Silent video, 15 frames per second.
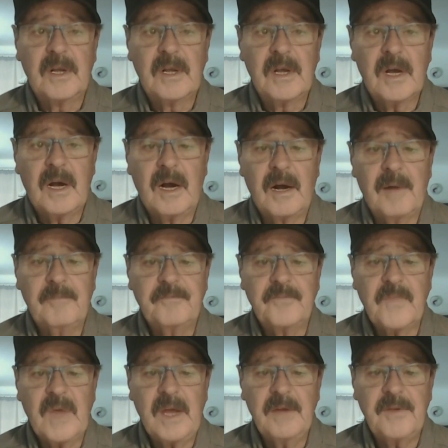
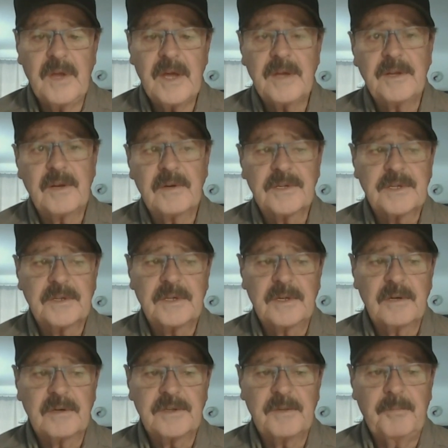And then there's
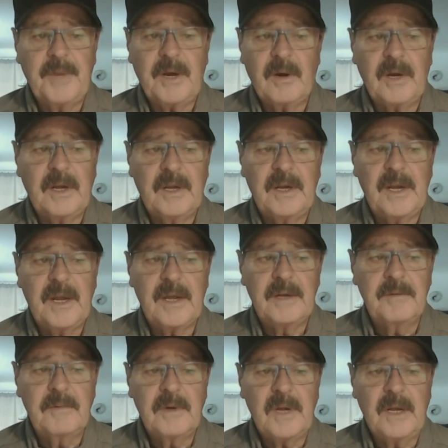a period
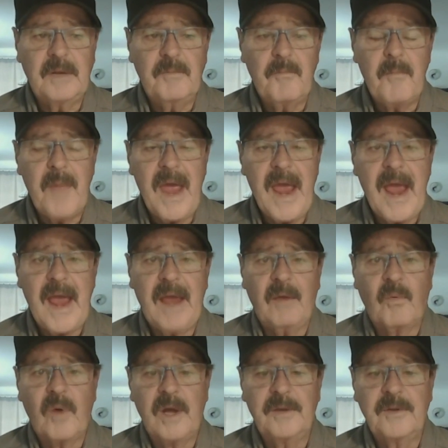in May
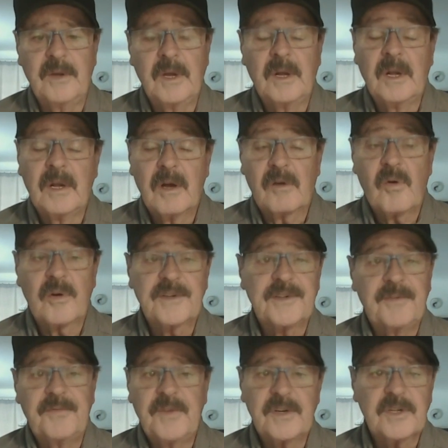when, of course, the
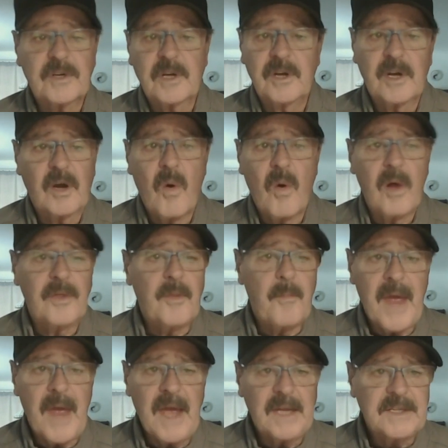fish are going to go on the
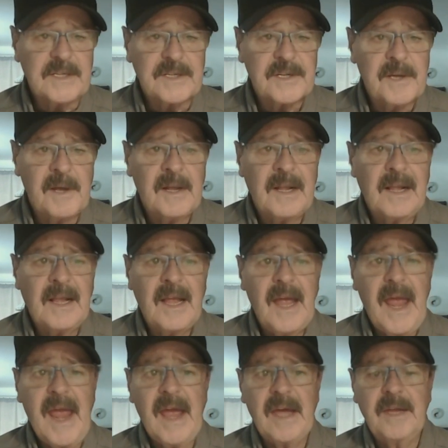beds,
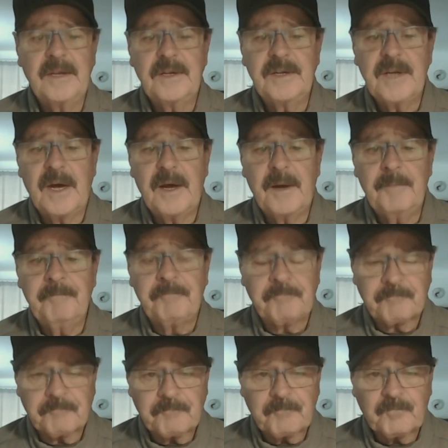and
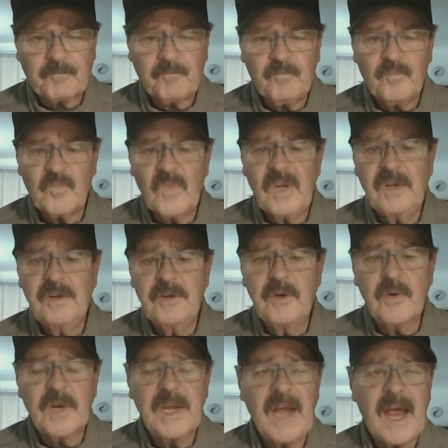you
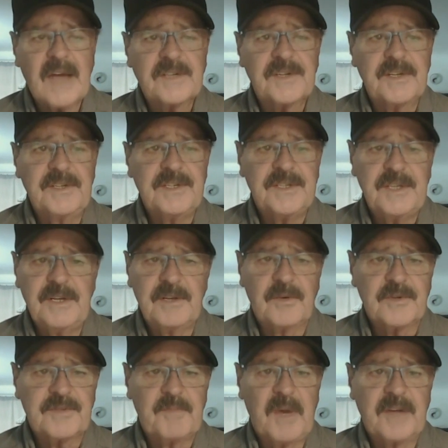can actually see
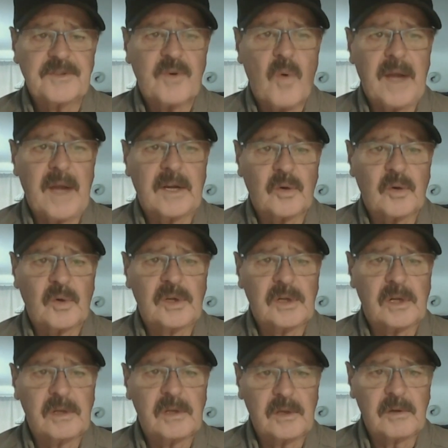those beds quite
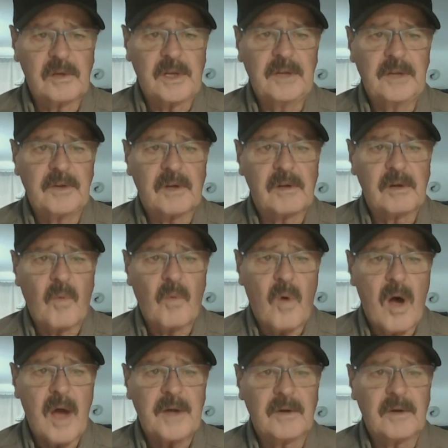clearly in the clear
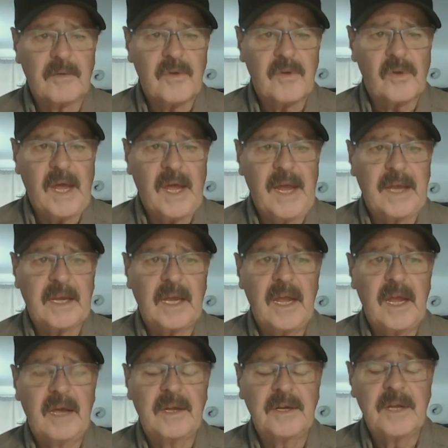water of the lake,
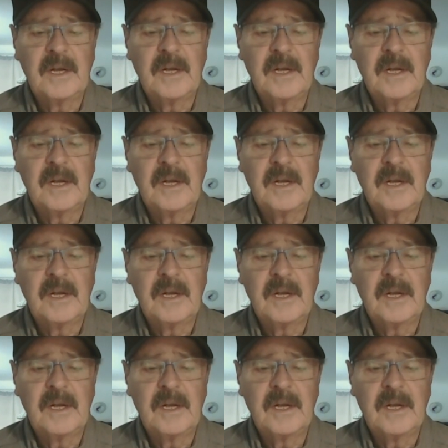and